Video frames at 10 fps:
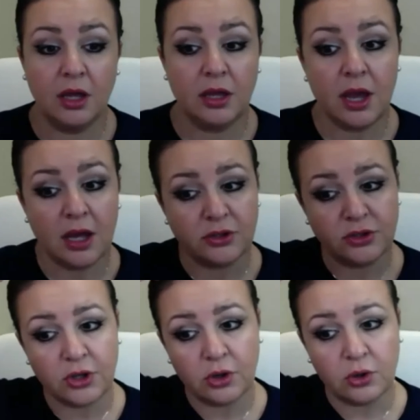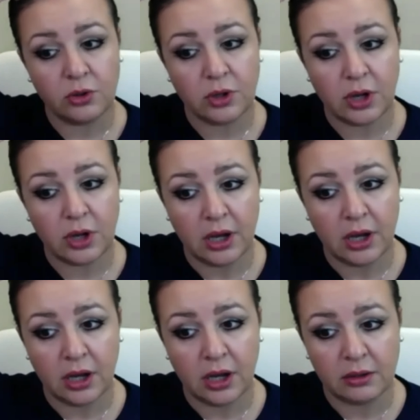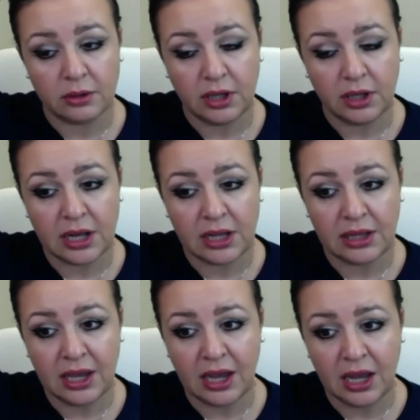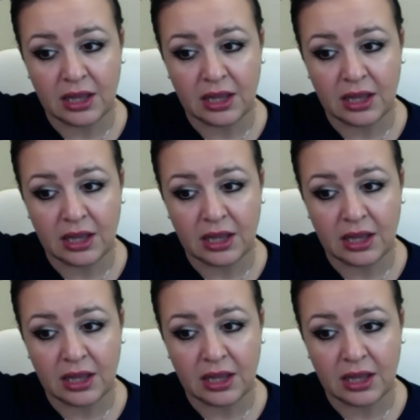Yeah, so uh, in LA,